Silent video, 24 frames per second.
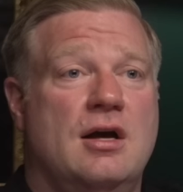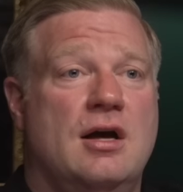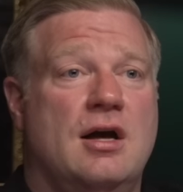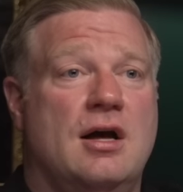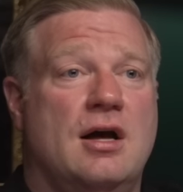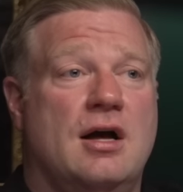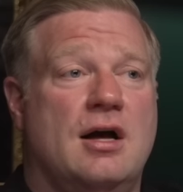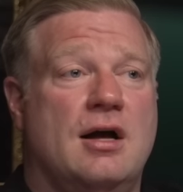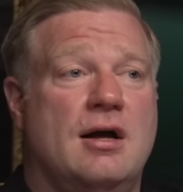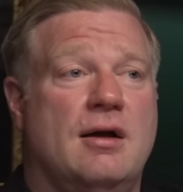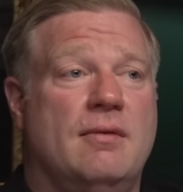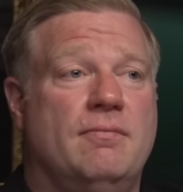
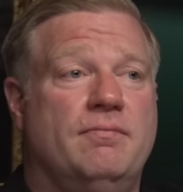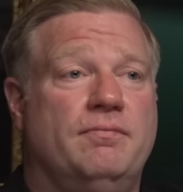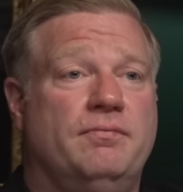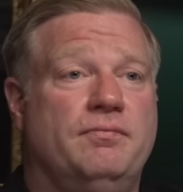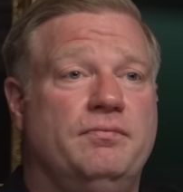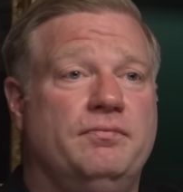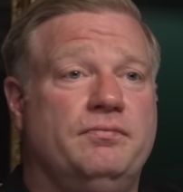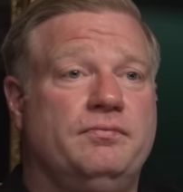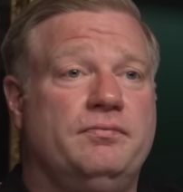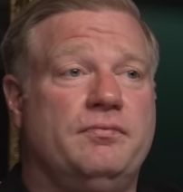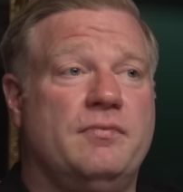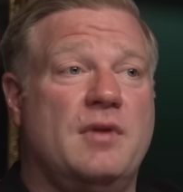um,
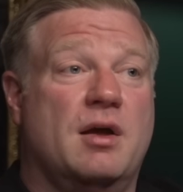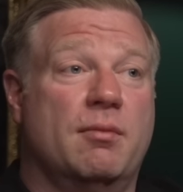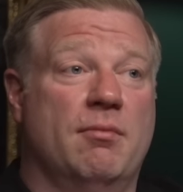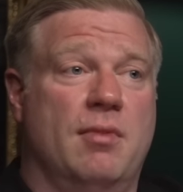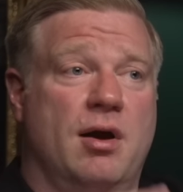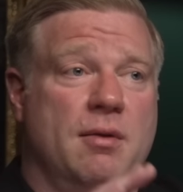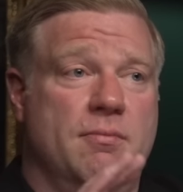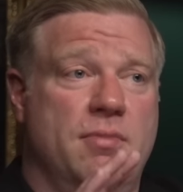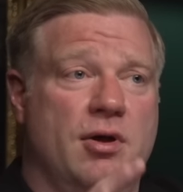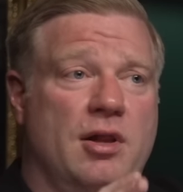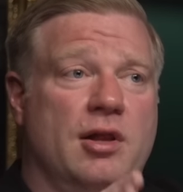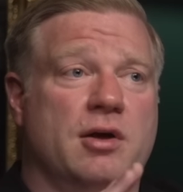then
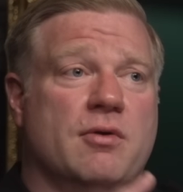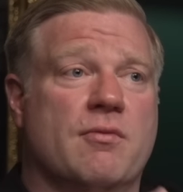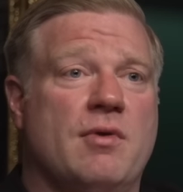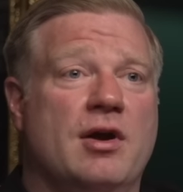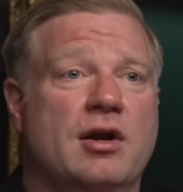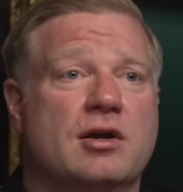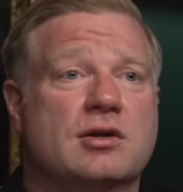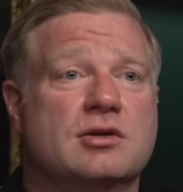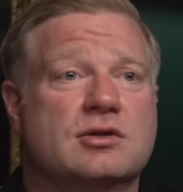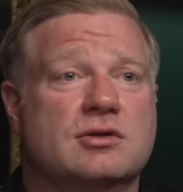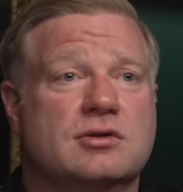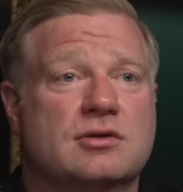my billing
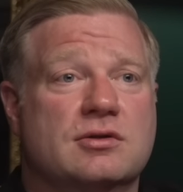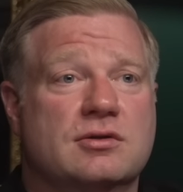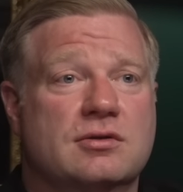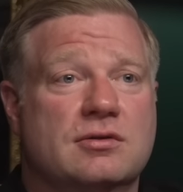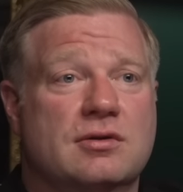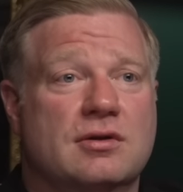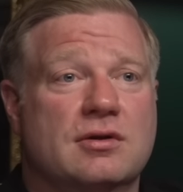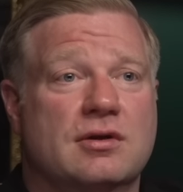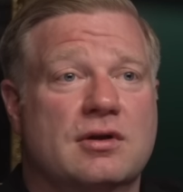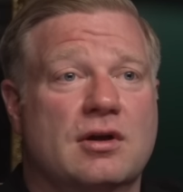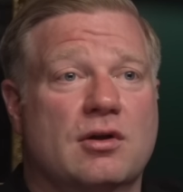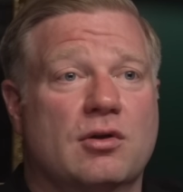rate is
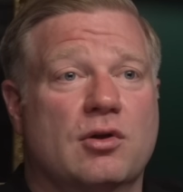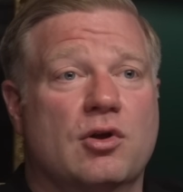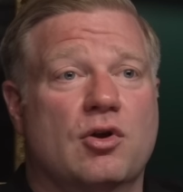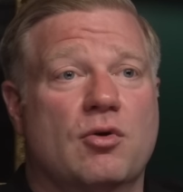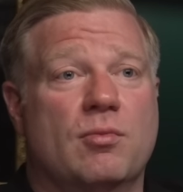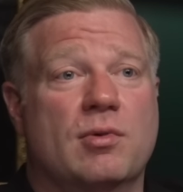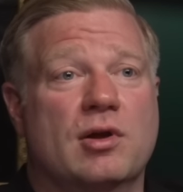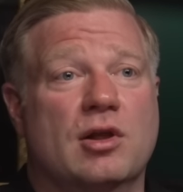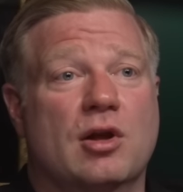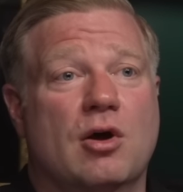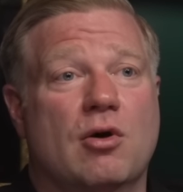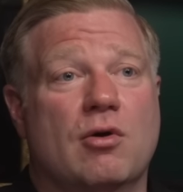a little
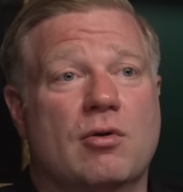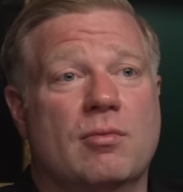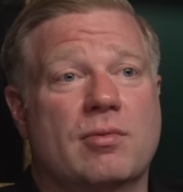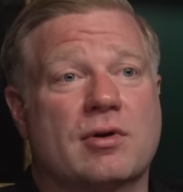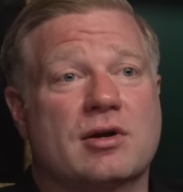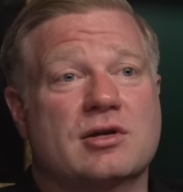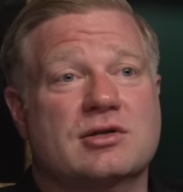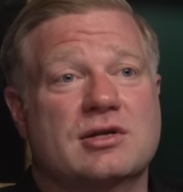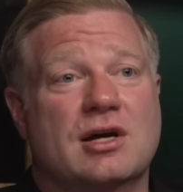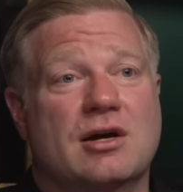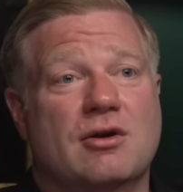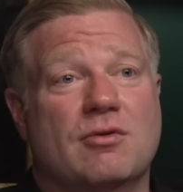bit lower
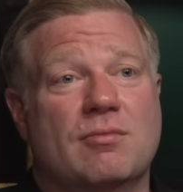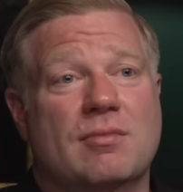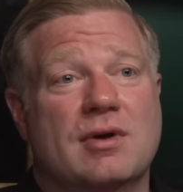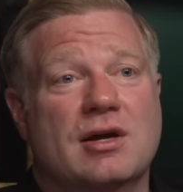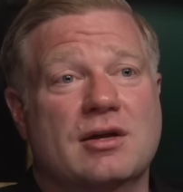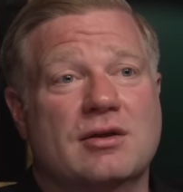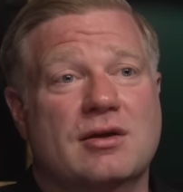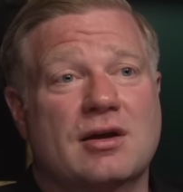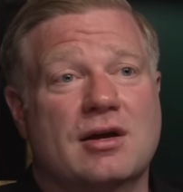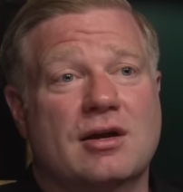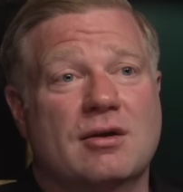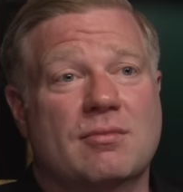because I don't
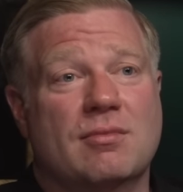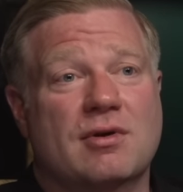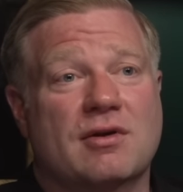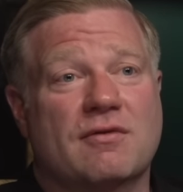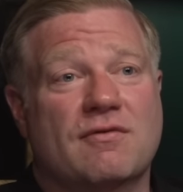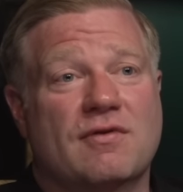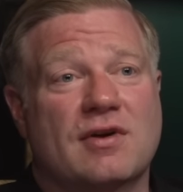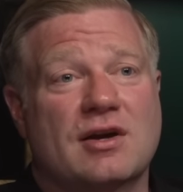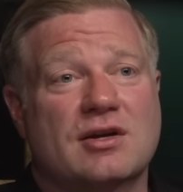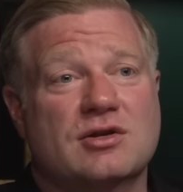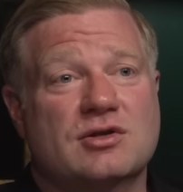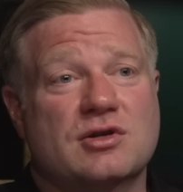maintain a big
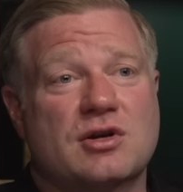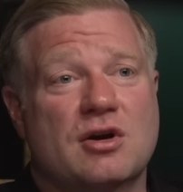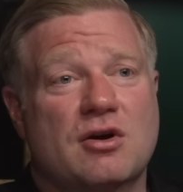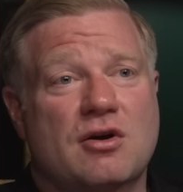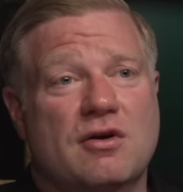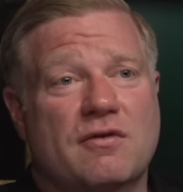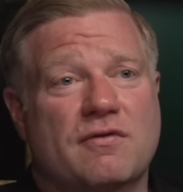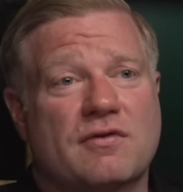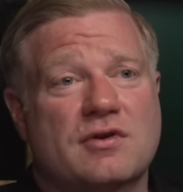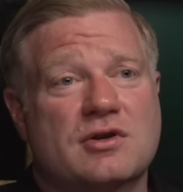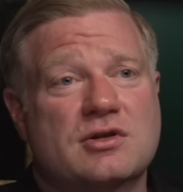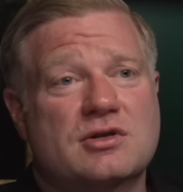fancy
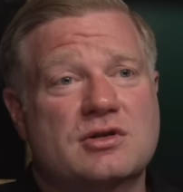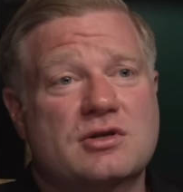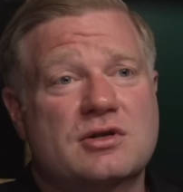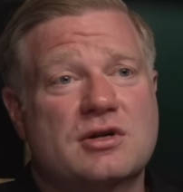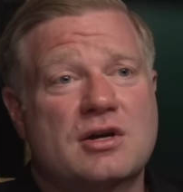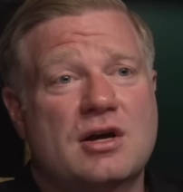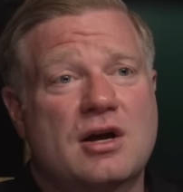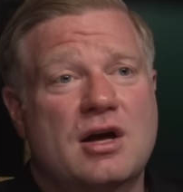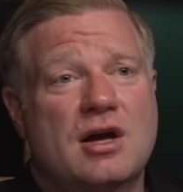office.